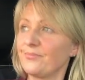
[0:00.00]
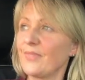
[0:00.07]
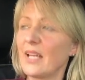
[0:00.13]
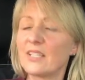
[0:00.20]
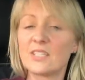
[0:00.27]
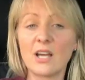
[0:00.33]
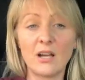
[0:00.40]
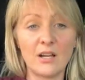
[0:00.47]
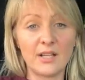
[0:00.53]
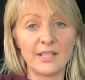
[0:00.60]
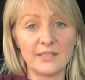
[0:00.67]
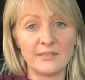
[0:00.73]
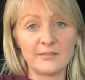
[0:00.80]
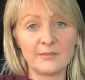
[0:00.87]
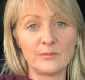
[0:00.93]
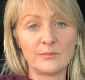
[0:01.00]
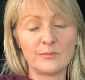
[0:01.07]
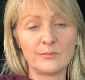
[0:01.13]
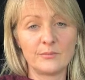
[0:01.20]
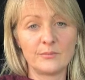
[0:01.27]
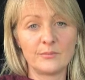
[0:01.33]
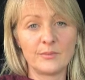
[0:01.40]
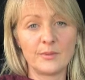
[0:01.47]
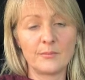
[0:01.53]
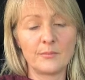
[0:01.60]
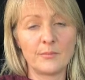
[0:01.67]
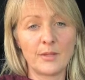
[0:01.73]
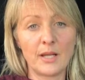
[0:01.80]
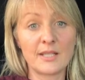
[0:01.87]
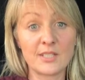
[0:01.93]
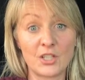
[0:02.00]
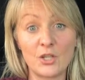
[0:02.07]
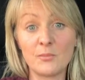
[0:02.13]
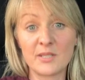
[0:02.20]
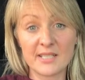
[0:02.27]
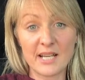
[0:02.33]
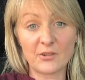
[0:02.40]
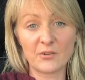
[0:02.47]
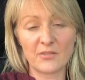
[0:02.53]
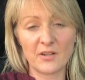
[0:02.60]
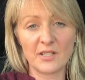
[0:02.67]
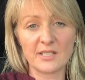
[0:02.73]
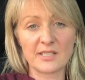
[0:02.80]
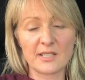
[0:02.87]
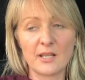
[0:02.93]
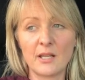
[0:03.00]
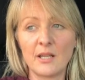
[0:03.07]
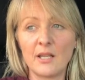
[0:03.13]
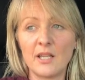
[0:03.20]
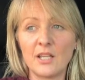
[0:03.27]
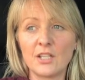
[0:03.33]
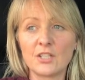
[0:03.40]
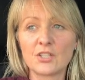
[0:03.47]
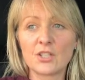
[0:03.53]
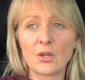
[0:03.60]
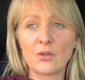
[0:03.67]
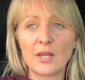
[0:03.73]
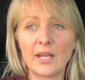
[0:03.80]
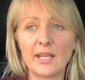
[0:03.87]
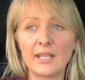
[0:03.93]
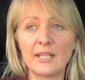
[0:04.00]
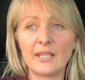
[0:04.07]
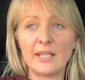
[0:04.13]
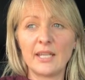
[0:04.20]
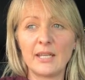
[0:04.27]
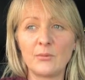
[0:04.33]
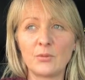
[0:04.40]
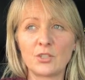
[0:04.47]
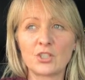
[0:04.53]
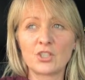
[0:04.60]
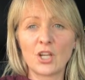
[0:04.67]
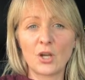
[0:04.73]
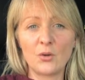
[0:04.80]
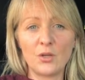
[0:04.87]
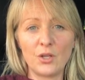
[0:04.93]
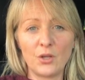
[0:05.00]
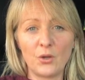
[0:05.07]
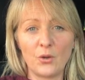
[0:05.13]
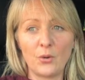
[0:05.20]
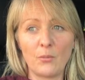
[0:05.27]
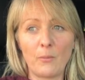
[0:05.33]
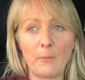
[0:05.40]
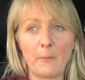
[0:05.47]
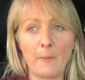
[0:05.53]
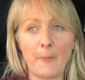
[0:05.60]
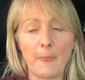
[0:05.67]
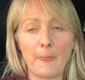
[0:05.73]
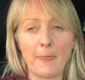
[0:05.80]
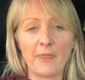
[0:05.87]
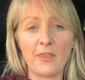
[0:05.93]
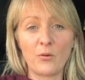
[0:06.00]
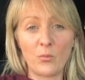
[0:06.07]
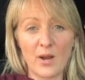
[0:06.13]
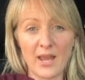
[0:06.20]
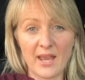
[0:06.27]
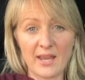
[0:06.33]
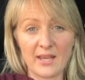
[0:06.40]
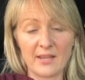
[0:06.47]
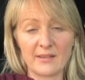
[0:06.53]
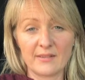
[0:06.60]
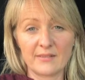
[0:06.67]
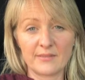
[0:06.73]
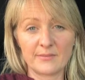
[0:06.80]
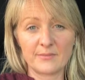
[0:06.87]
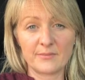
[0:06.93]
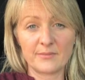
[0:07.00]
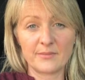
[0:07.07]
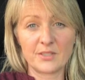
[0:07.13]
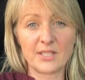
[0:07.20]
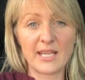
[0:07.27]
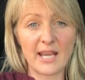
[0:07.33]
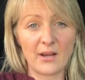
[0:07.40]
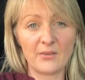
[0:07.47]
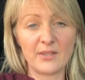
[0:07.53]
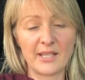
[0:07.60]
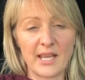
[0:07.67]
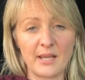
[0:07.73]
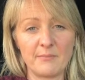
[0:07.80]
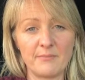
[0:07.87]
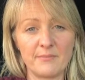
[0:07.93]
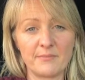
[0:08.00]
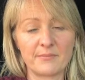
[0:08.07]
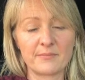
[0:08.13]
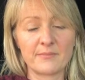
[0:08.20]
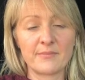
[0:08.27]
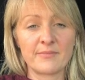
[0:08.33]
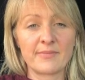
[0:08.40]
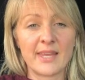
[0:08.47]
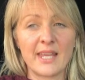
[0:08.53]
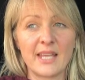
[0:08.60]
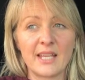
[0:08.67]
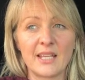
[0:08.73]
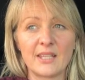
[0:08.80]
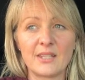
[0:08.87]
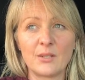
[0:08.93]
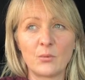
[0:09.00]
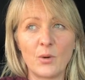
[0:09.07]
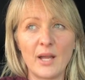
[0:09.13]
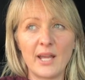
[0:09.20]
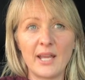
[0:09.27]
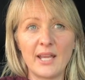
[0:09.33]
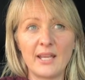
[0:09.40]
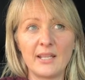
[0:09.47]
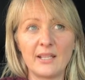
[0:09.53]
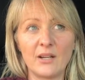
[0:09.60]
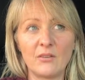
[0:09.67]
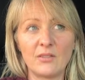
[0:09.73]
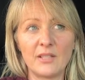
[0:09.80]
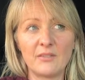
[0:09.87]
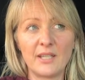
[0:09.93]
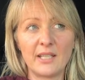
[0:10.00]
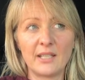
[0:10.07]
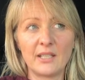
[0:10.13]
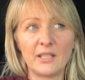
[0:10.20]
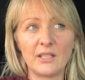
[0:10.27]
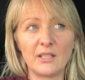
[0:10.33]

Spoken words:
die as a human sacrifice, so that he would show you the way to get out of the game, the way of living